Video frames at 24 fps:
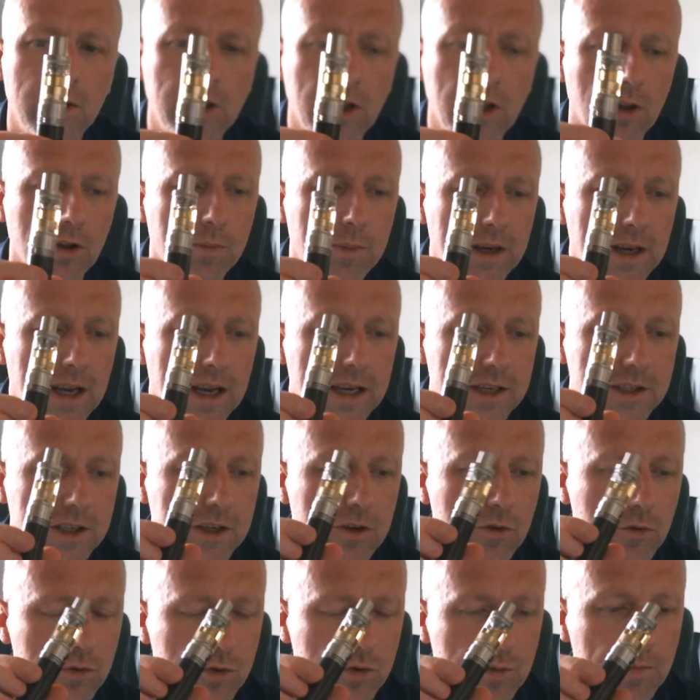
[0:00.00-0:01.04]
it only being
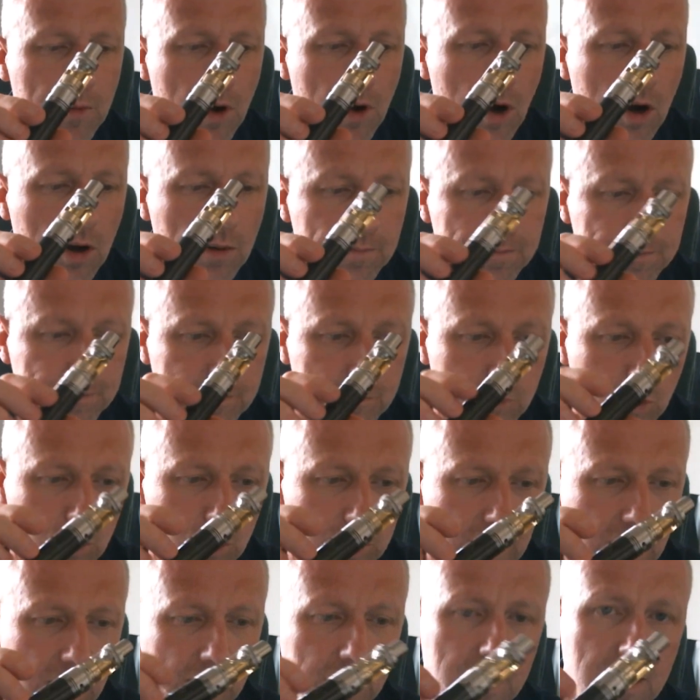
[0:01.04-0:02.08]
1800 more. But
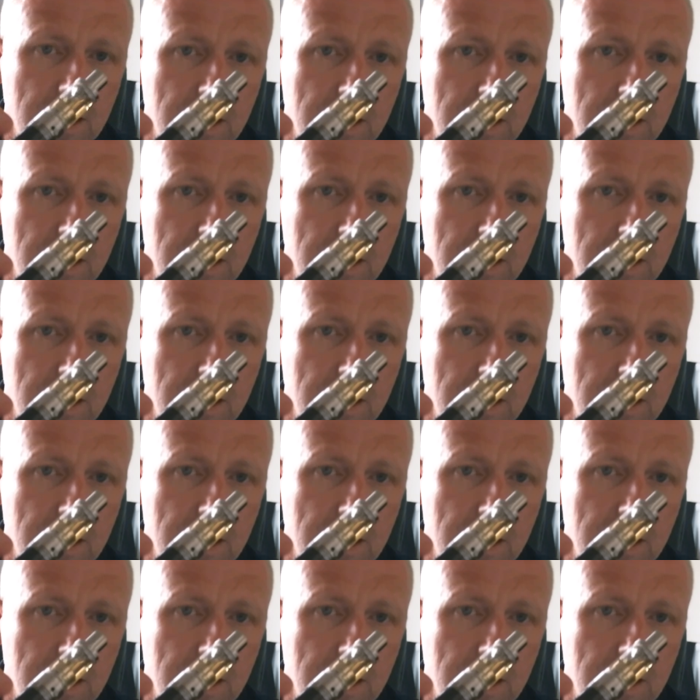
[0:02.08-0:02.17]
yeah,